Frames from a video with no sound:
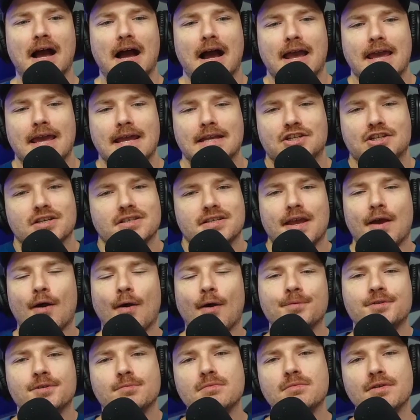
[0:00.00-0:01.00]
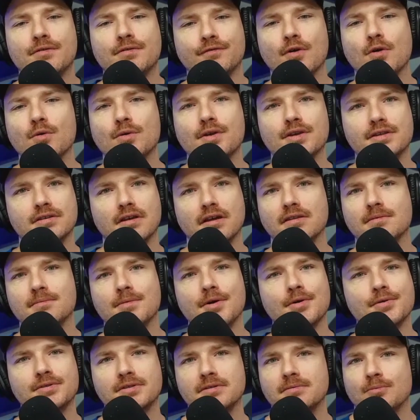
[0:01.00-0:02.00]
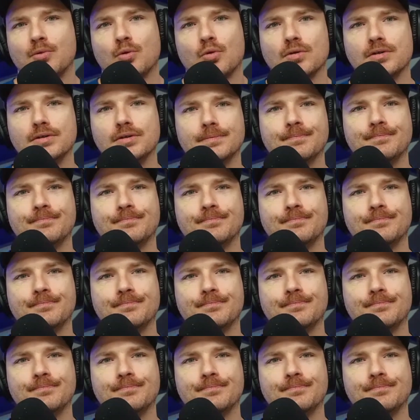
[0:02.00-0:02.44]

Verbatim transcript: It just helps me focus on the most important